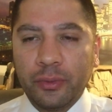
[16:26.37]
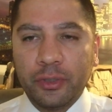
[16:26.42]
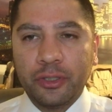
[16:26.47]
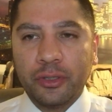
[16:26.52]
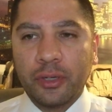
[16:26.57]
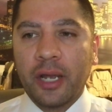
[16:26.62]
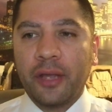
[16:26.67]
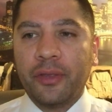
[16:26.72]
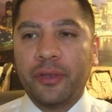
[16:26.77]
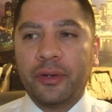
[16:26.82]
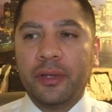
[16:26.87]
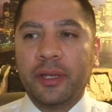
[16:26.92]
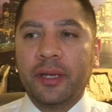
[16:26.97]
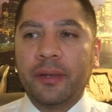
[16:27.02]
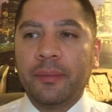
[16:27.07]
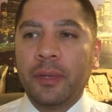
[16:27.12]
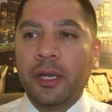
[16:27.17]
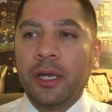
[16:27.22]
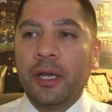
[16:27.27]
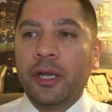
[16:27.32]
Would you rather
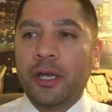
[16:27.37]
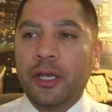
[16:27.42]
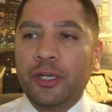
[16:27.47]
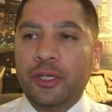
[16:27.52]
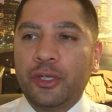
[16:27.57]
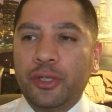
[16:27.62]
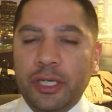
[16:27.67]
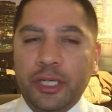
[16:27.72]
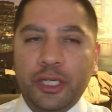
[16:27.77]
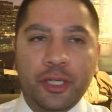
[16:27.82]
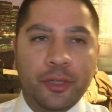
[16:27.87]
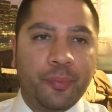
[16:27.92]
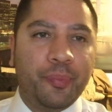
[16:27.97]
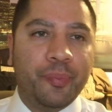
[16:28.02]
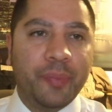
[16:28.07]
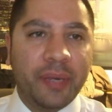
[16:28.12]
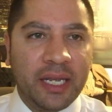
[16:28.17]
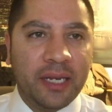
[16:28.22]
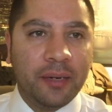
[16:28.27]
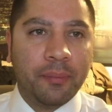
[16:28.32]
them treat you
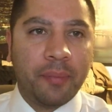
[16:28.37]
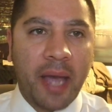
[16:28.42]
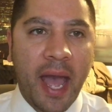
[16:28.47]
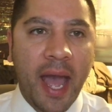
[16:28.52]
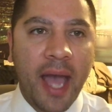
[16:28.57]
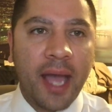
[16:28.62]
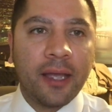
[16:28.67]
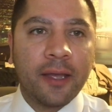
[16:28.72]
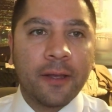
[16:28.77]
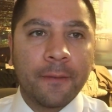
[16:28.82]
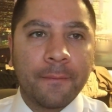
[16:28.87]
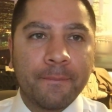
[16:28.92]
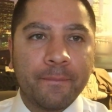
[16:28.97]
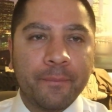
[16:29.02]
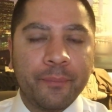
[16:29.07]
mean back